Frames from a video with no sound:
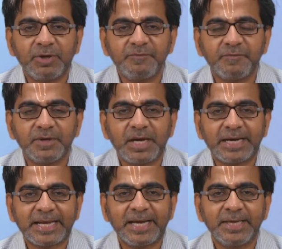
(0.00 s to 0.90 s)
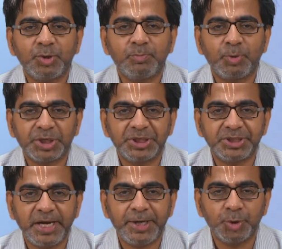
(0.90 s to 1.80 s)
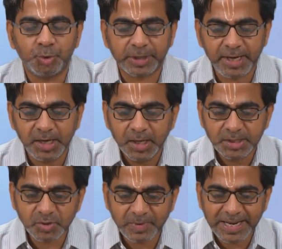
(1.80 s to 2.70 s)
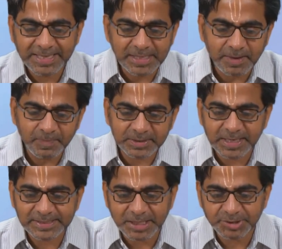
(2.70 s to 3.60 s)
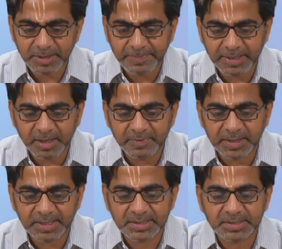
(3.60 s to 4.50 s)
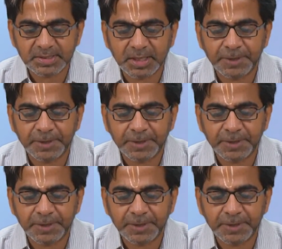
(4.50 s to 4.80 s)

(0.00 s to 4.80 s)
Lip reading: of attack he could potentially do, right. So, one example that has actually been given is